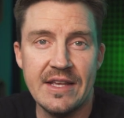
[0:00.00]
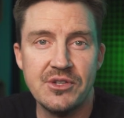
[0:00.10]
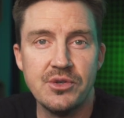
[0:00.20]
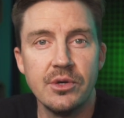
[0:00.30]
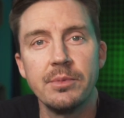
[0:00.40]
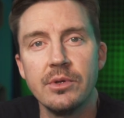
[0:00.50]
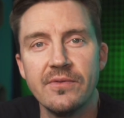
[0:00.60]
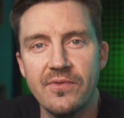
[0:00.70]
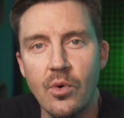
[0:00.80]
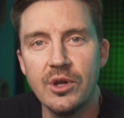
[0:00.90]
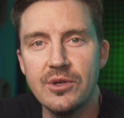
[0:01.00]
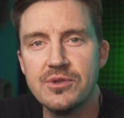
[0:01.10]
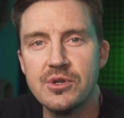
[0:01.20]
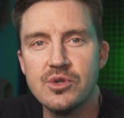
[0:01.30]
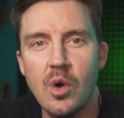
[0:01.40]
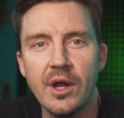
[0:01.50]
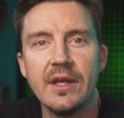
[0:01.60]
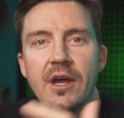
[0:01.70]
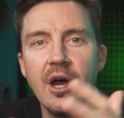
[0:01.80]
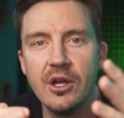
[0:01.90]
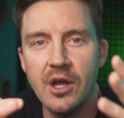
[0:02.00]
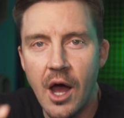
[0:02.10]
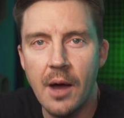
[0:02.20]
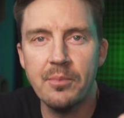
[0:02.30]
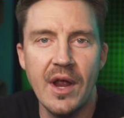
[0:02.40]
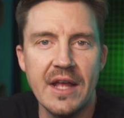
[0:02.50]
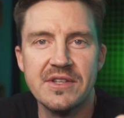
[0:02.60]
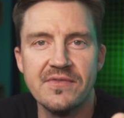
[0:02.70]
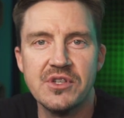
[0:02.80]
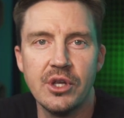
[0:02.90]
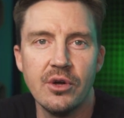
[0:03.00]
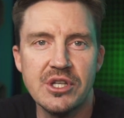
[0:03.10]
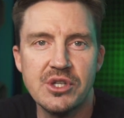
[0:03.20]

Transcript: is suitable for users wanting a comprehensive security